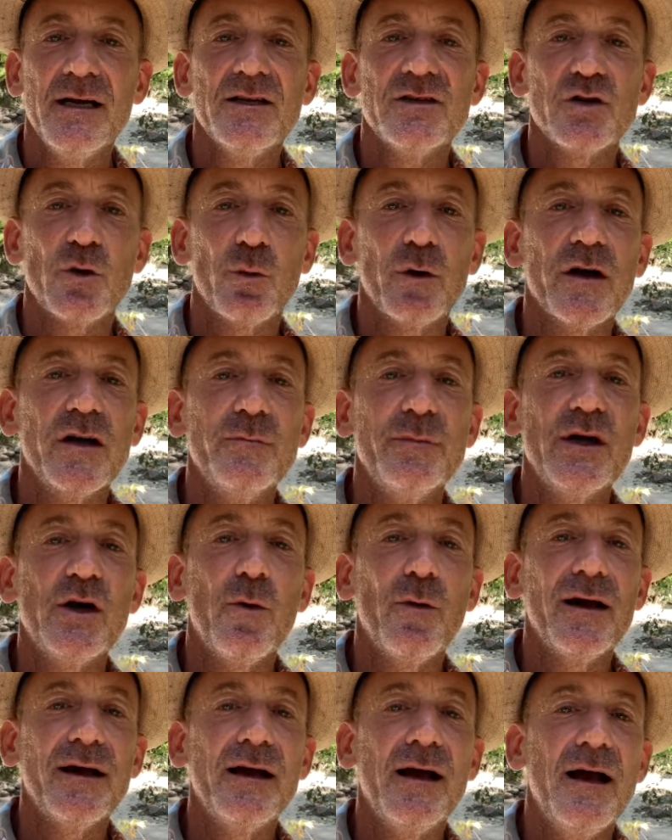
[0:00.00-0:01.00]
So we're going to be
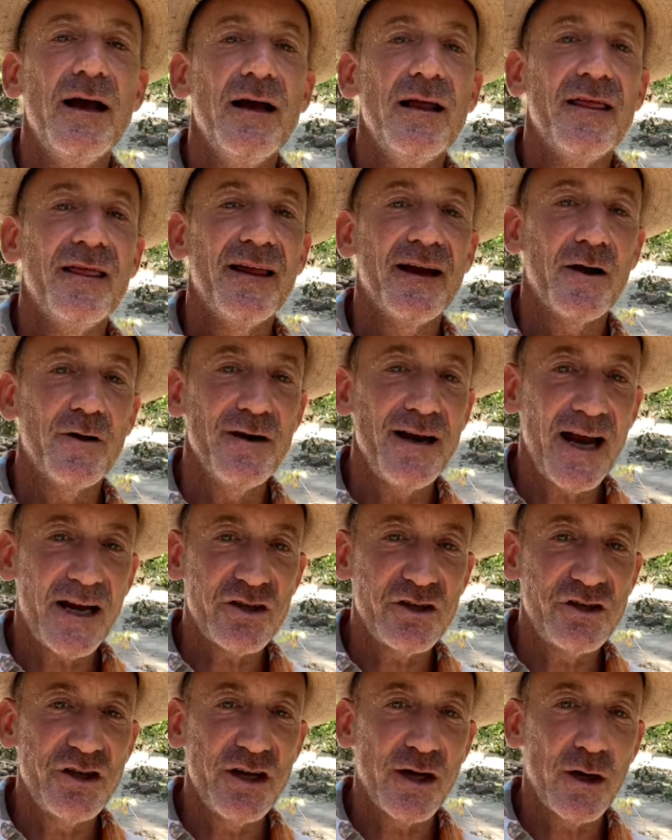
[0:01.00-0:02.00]
going there
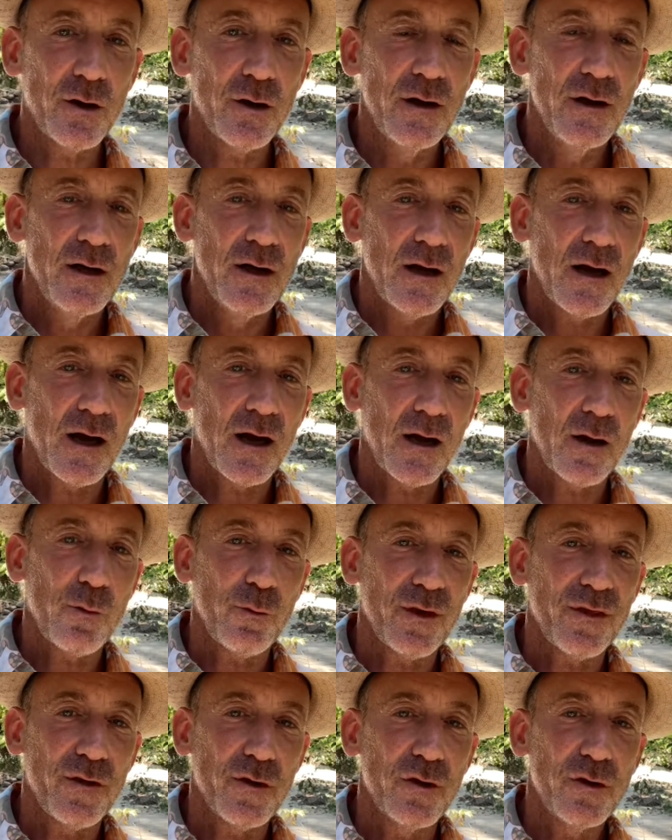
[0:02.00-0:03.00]
next year uh,
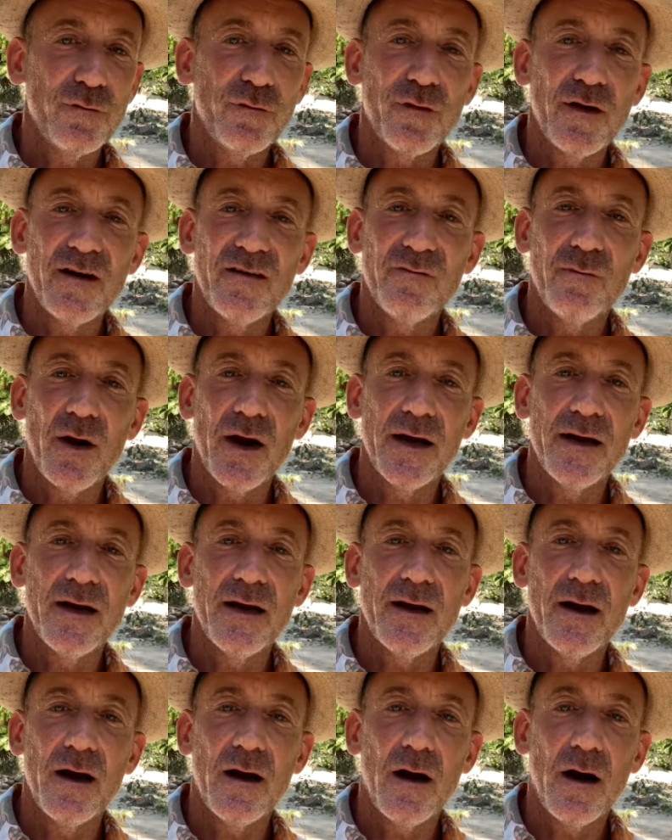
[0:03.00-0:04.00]
with a good friend of mine
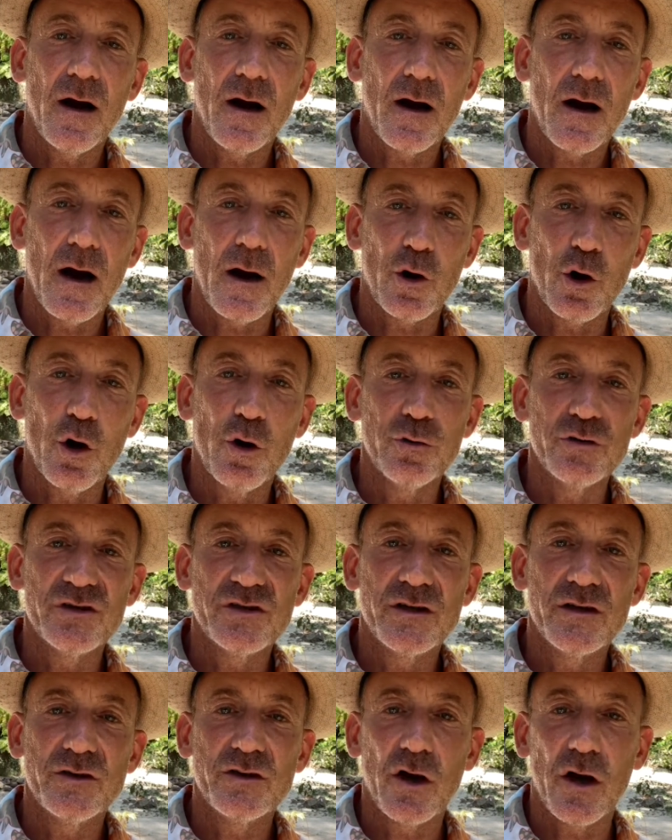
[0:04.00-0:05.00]
and uh, our
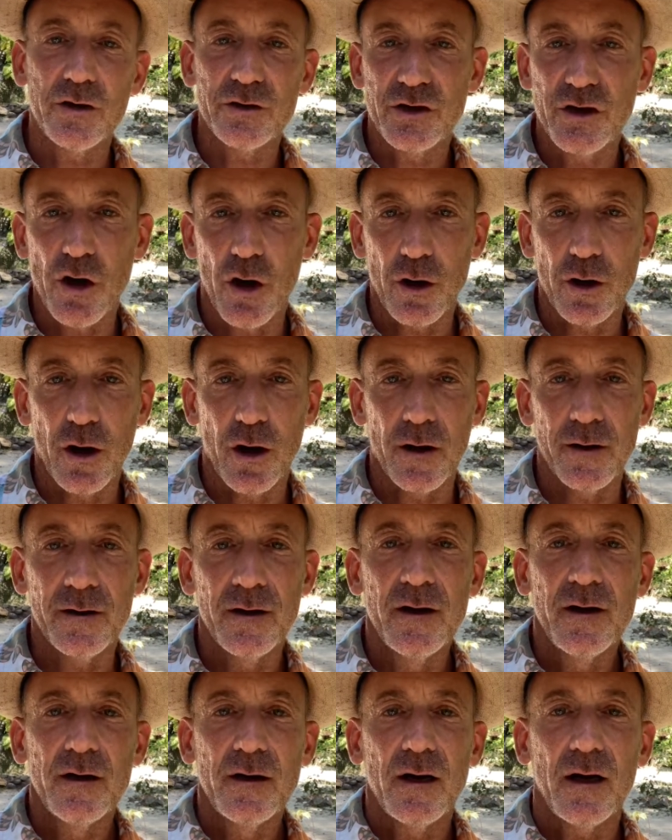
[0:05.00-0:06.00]
host, Todd Kjargard,
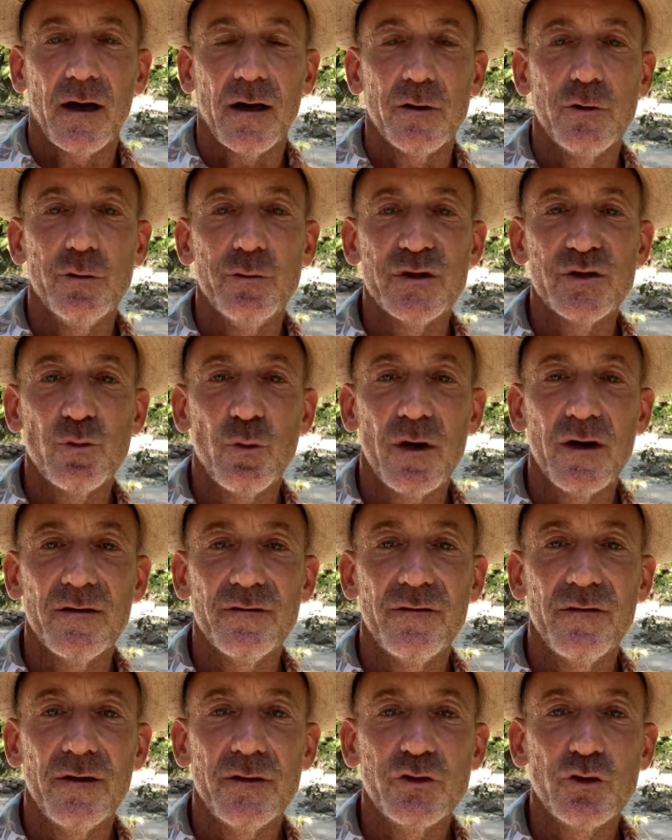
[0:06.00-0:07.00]
uh, who is one
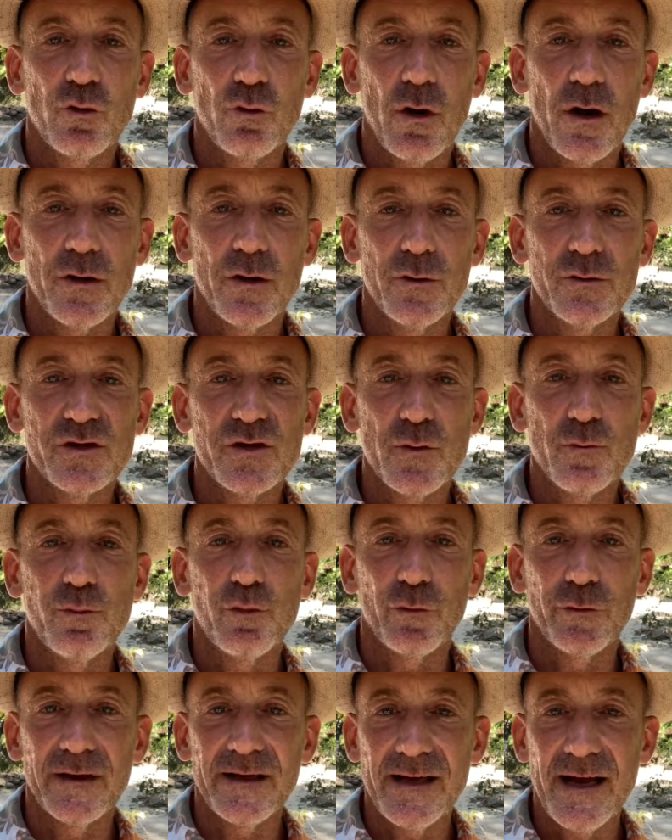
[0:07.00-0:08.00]
of Toronto's
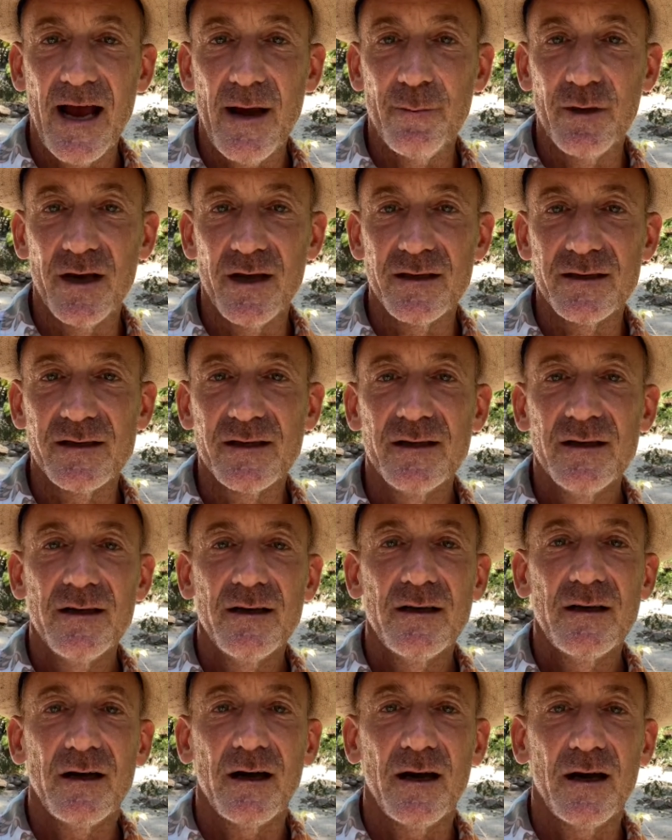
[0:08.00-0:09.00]
preeminent
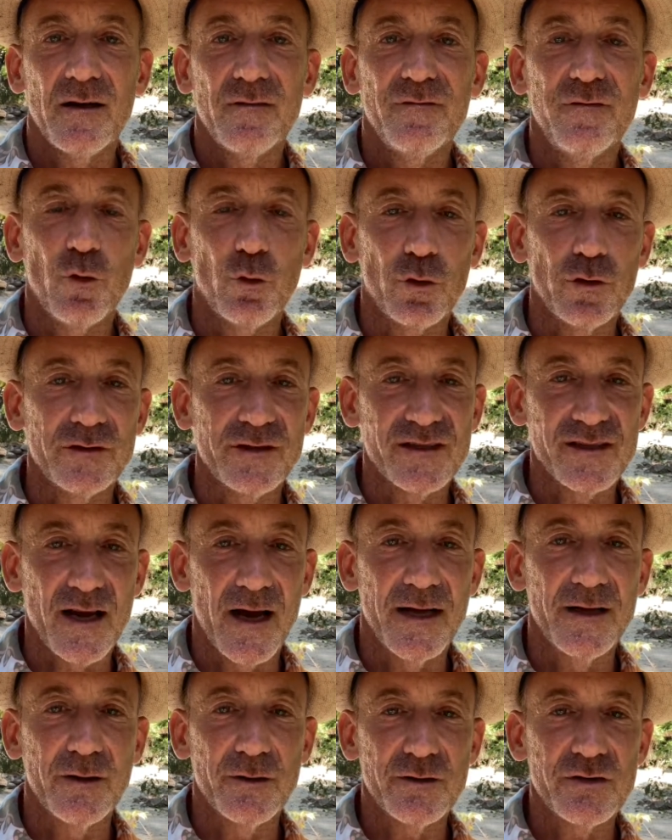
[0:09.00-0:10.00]
uh, floral
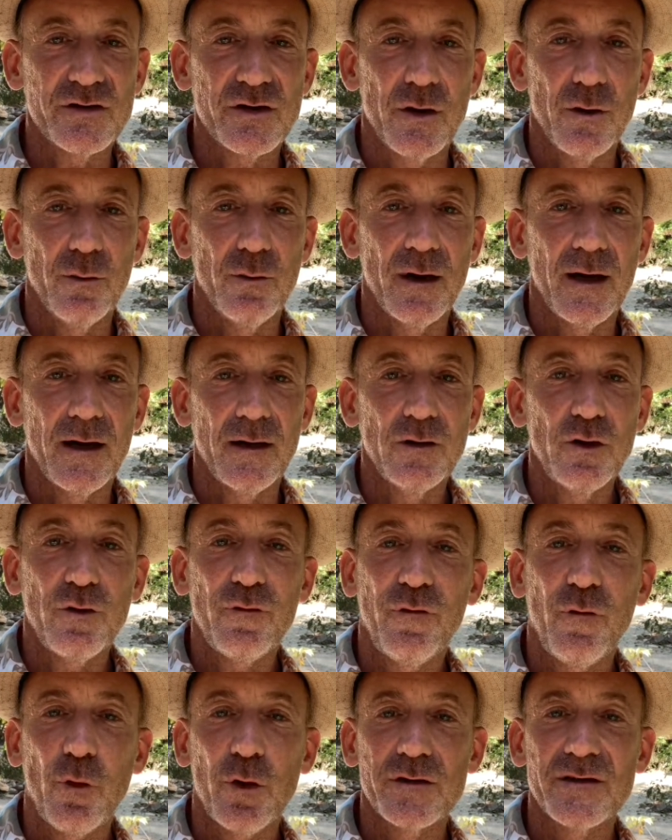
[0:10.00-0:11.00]
designers. So uh,
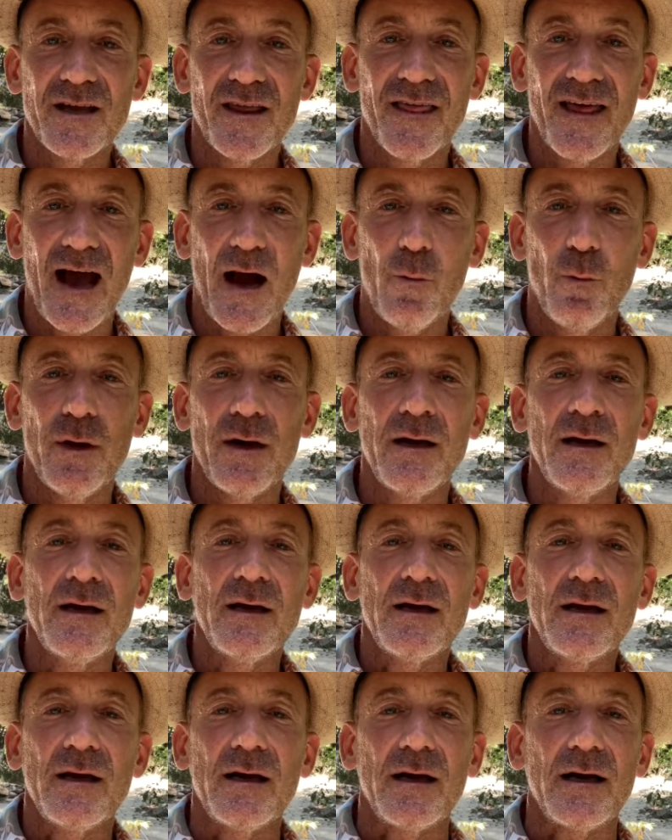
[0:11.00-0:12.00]
look forward to that one.
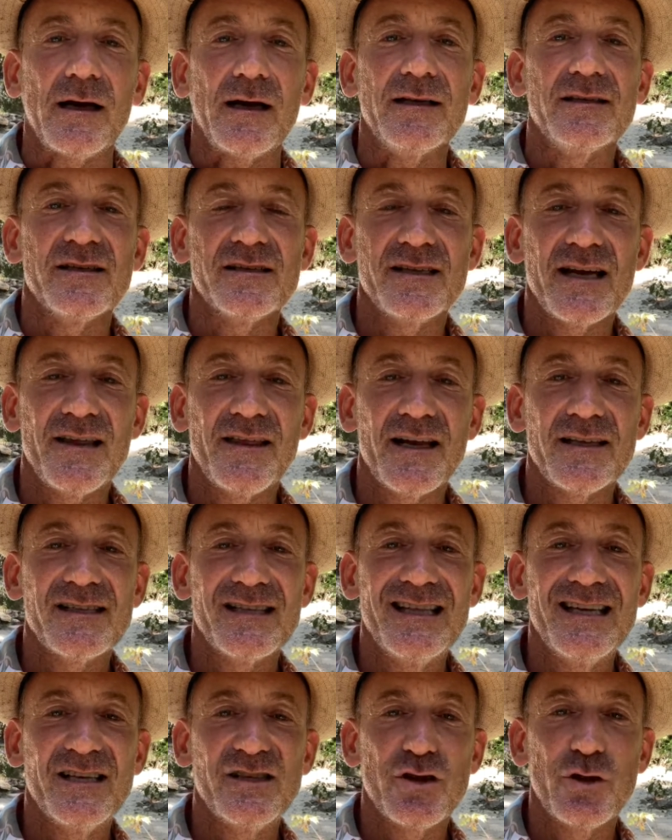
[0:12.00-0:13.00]
Uh, as I say, that's
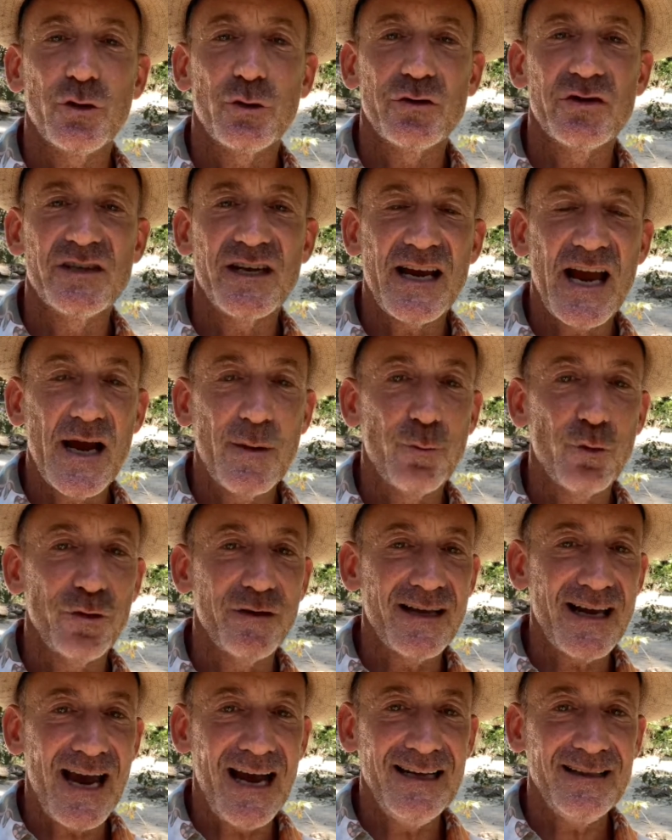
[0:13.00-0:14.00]
this Thursday, April
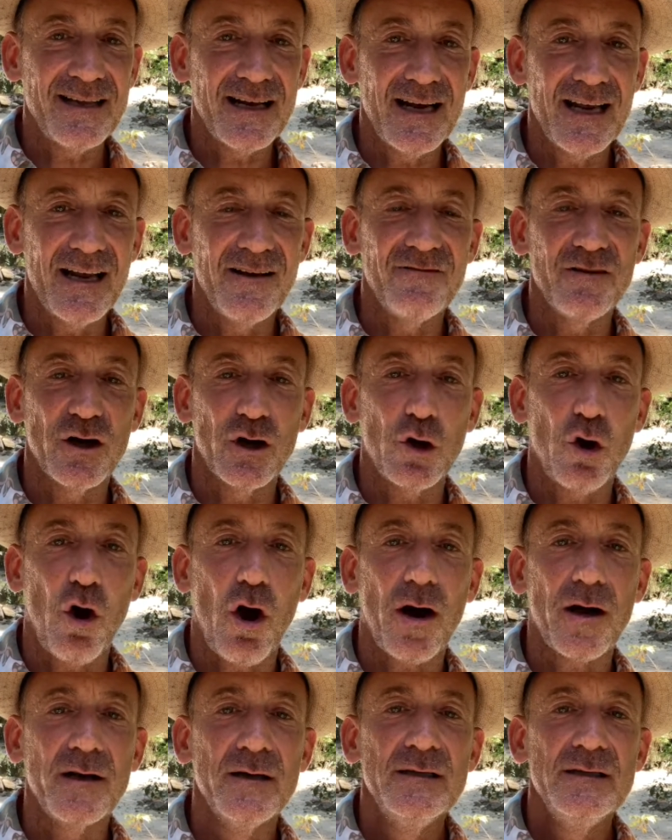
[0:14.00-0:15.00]
the eighth at eleven
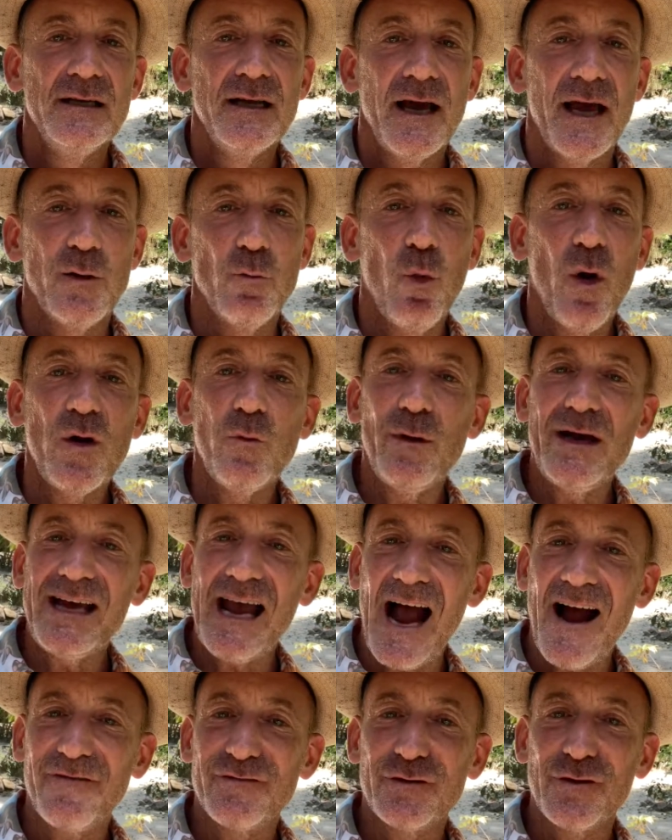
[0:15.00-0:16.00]
o'clock. And one week
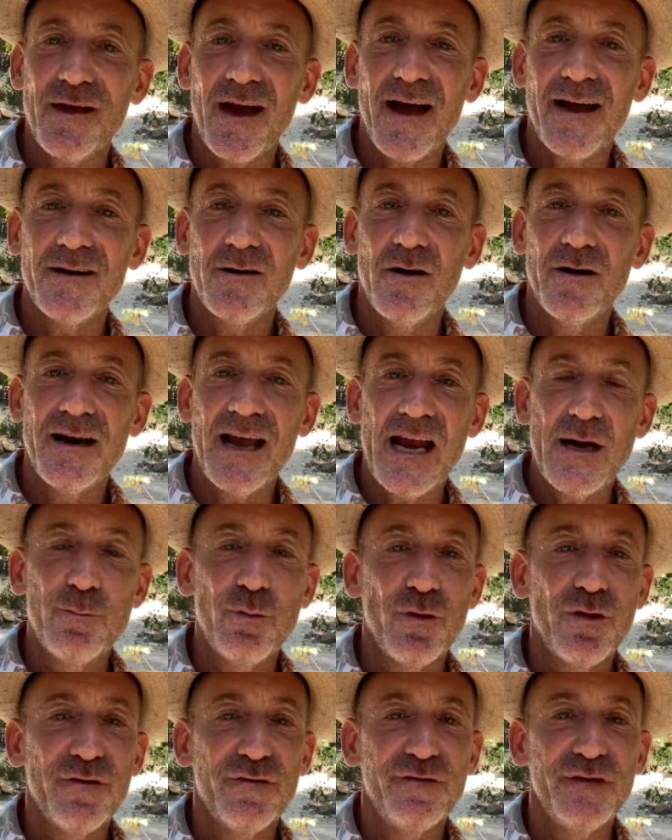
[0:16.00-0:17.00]
after that, on
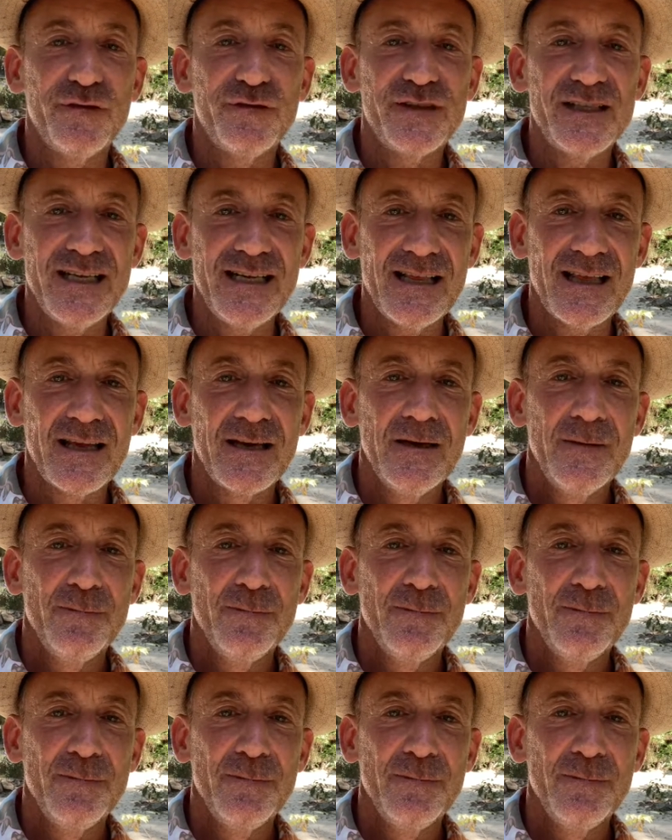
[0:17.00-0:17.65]
April the fifteenth,